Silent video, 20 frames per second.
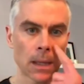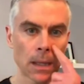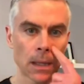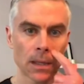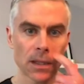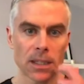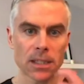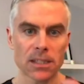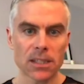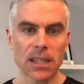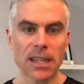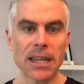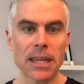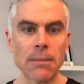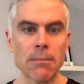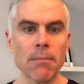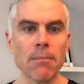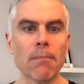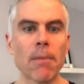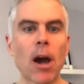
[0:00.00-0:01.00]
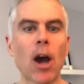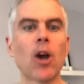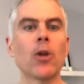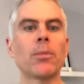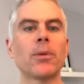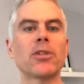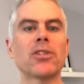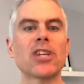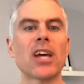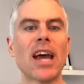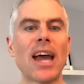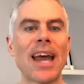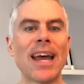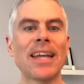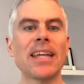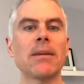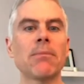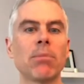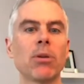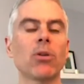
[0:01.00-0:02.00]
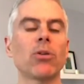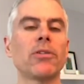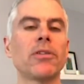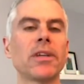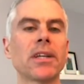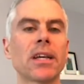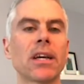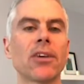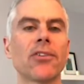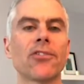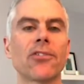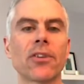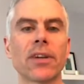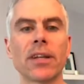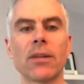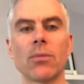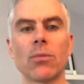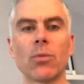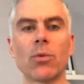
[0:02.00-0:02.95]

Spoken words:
The scheme, open to any employer in the country,